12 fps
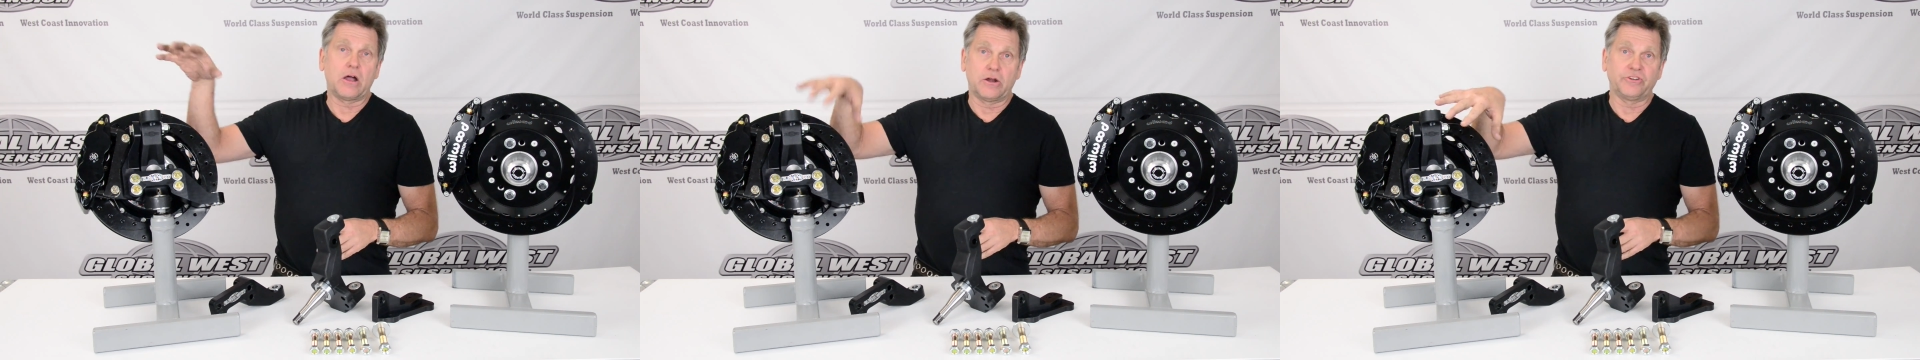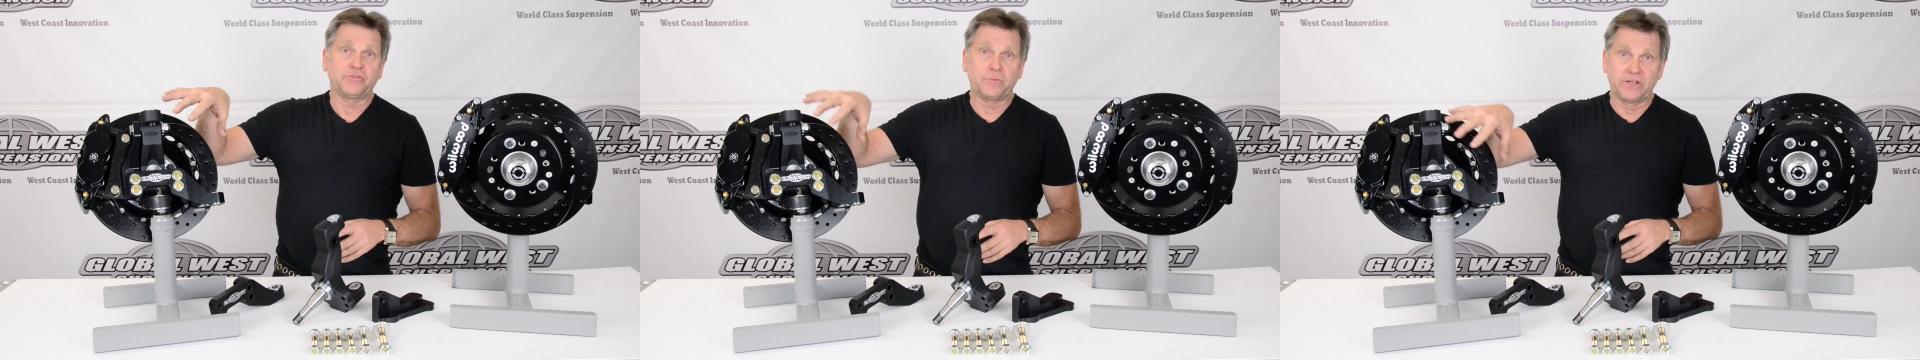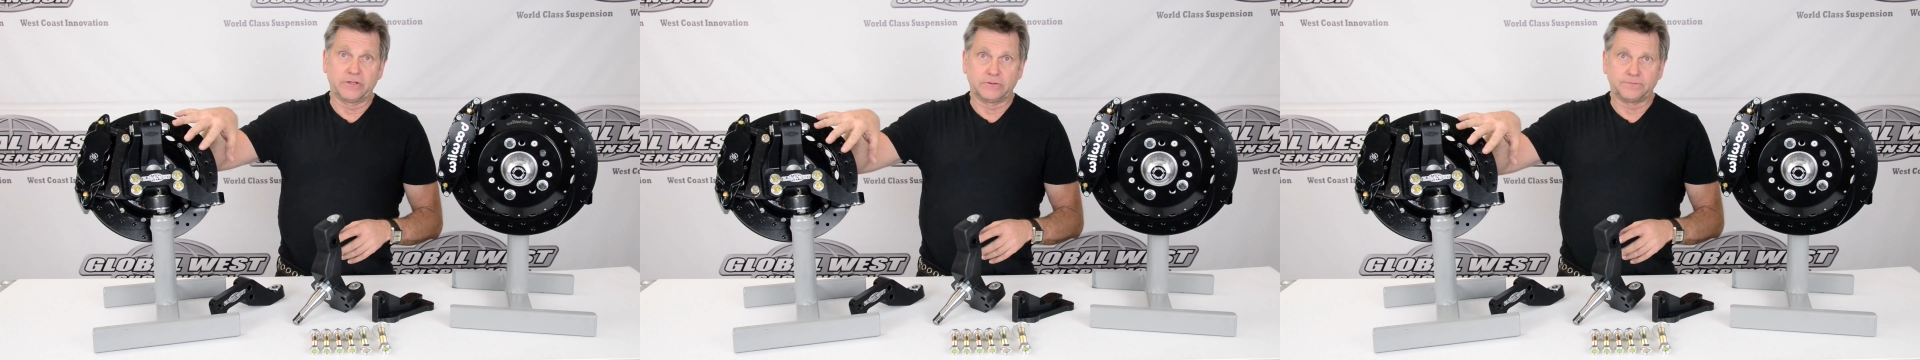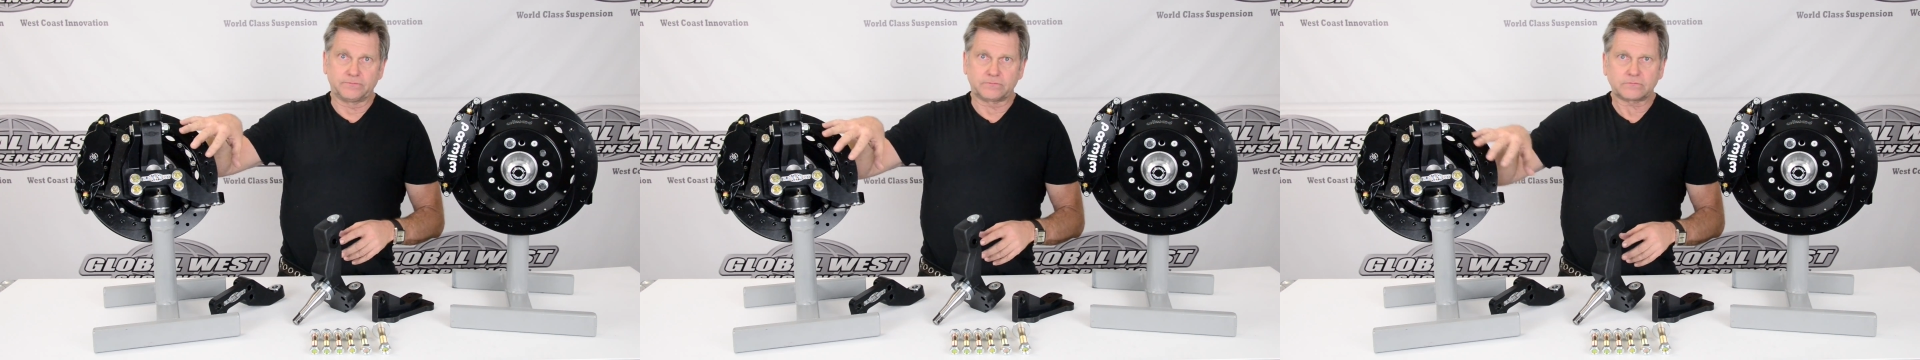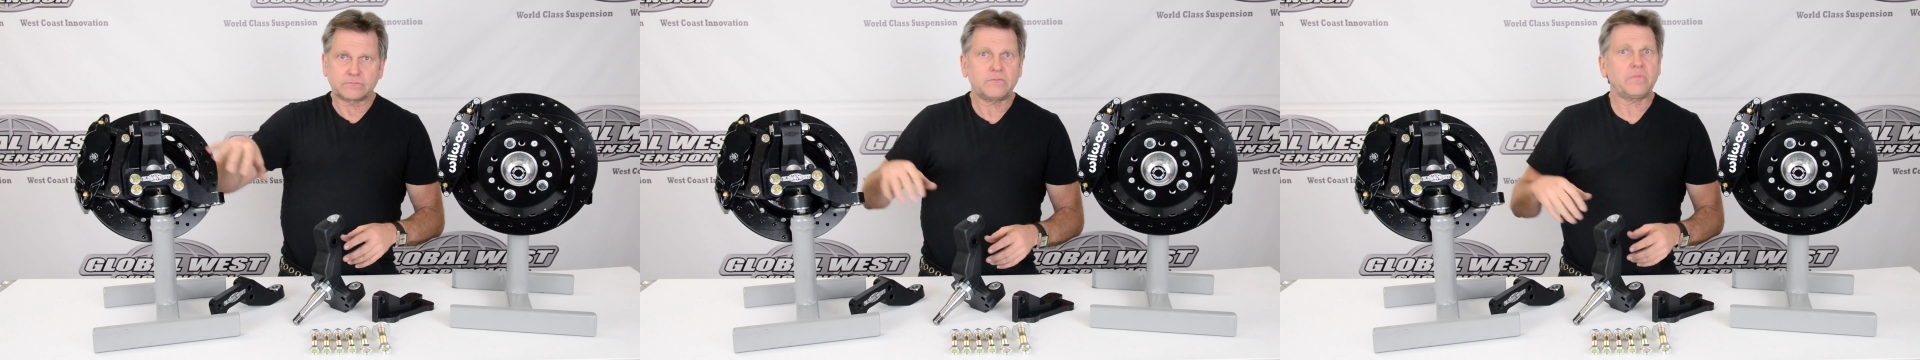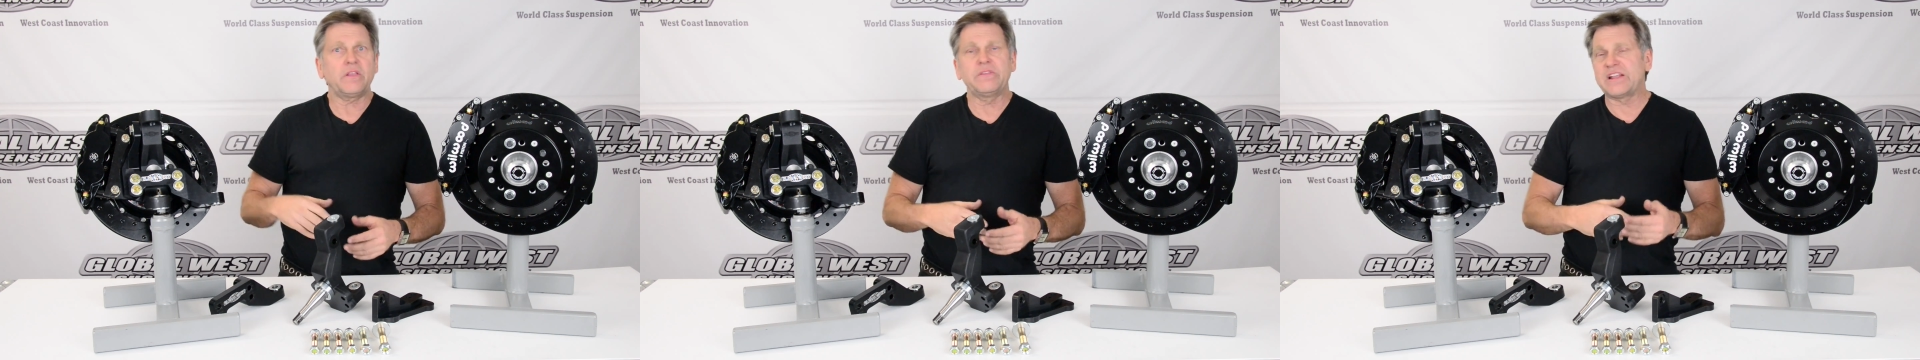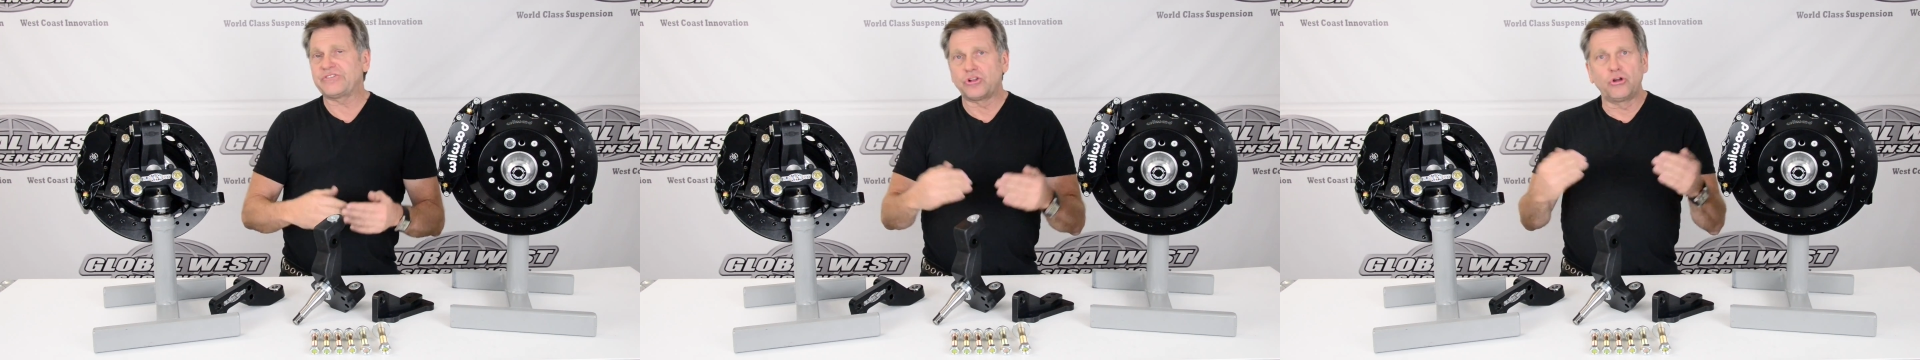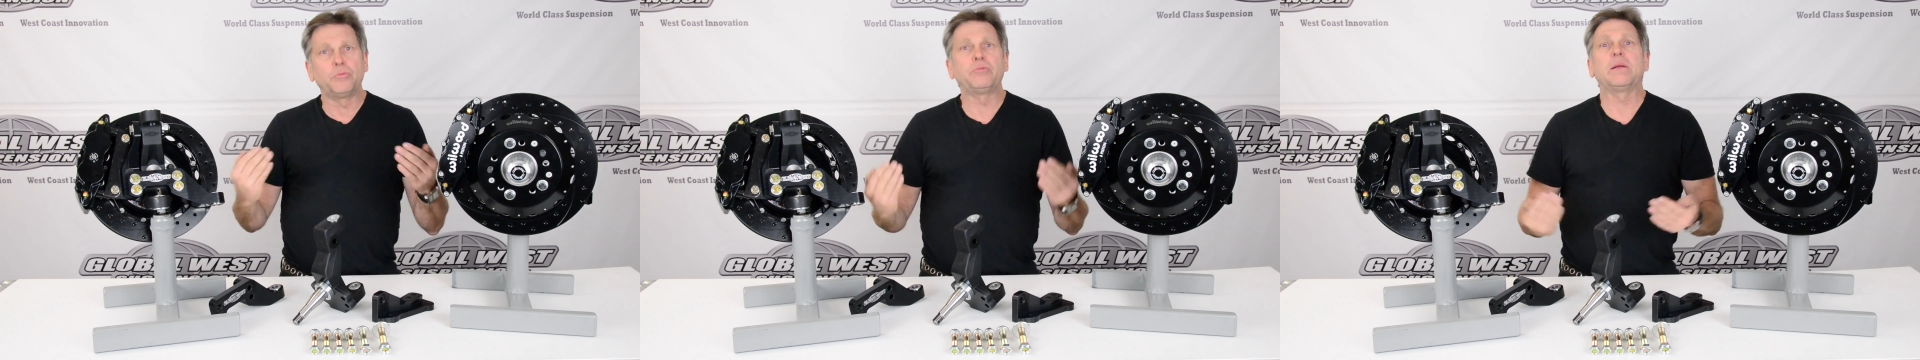our spindle. That's the
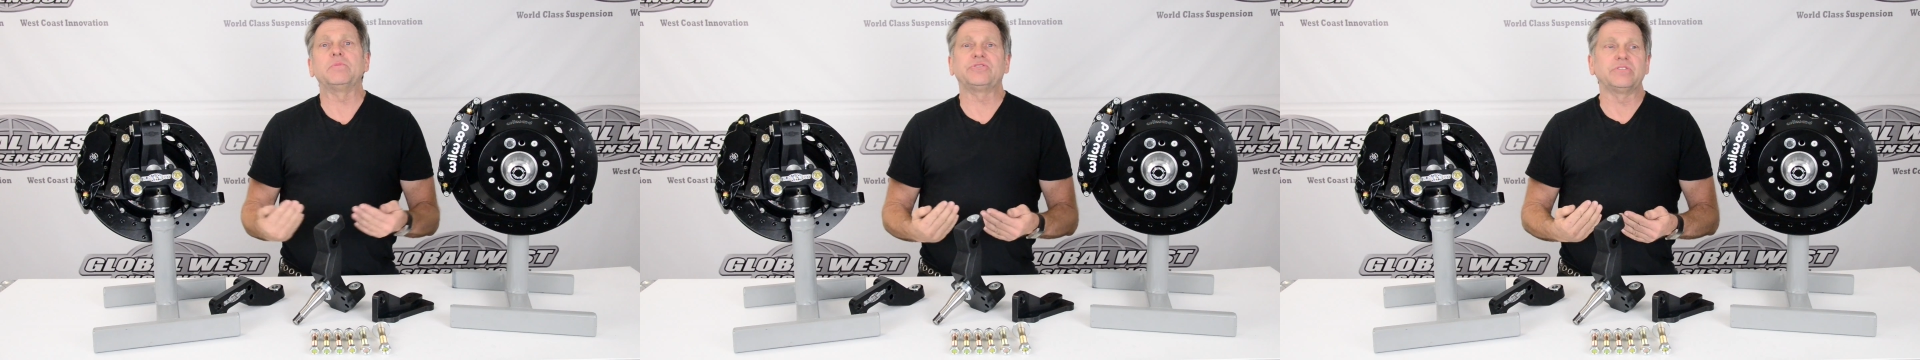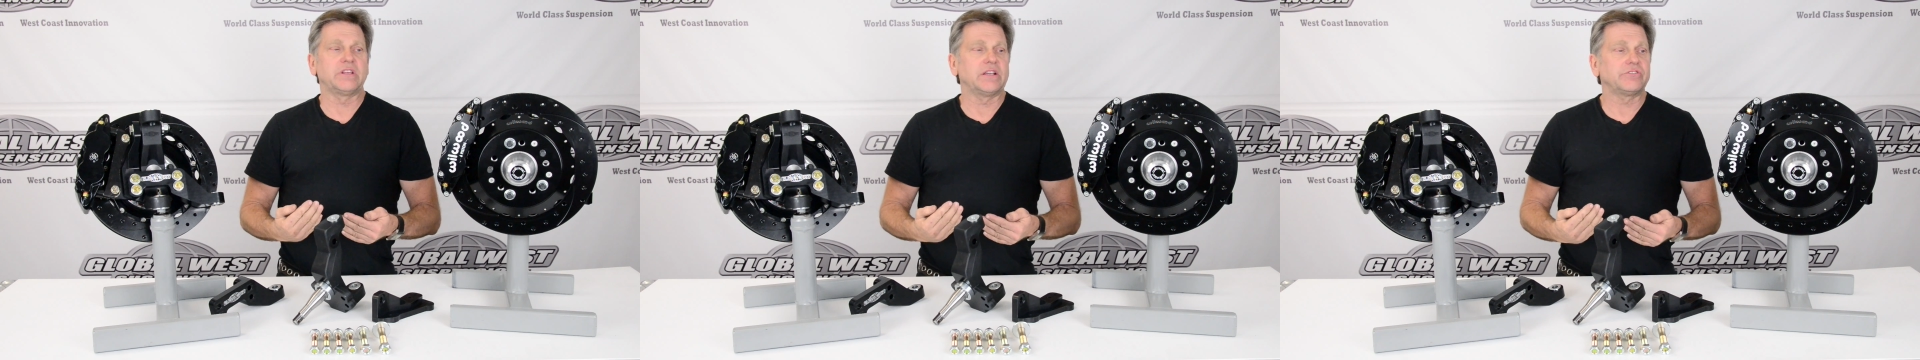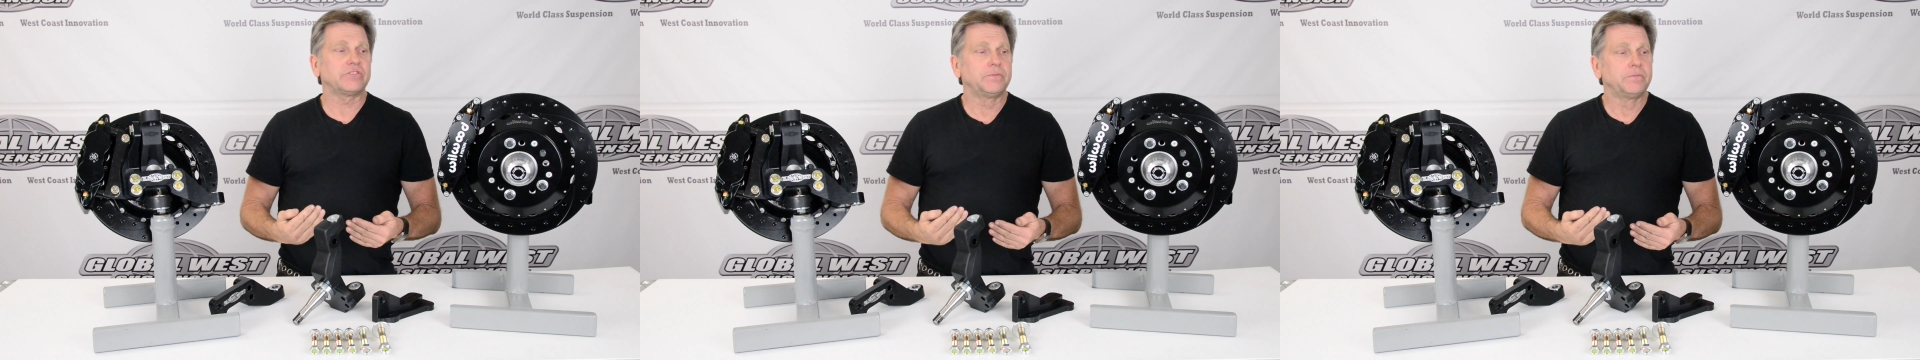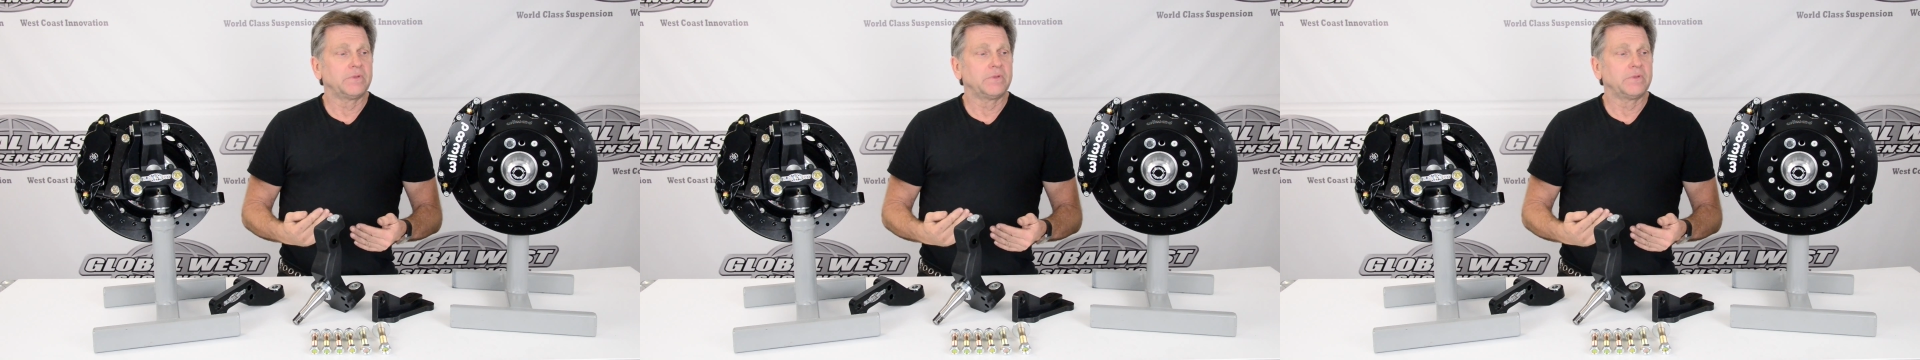whole premise of this.